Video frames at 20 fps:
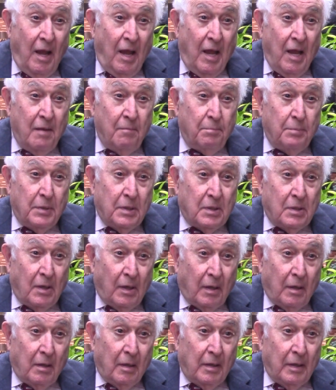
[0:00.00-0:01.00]
and
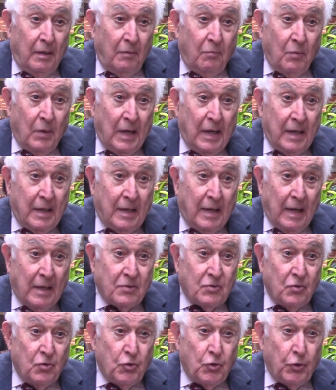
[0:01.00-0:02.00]
particularly when it
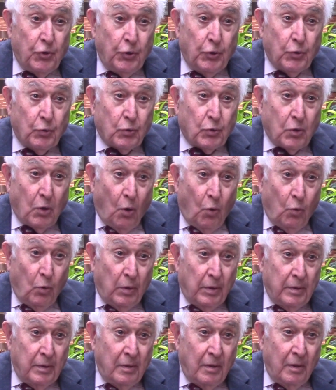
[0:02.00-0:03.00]
gets into your
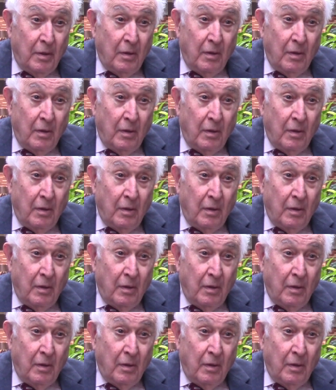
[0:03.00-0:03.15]
colon,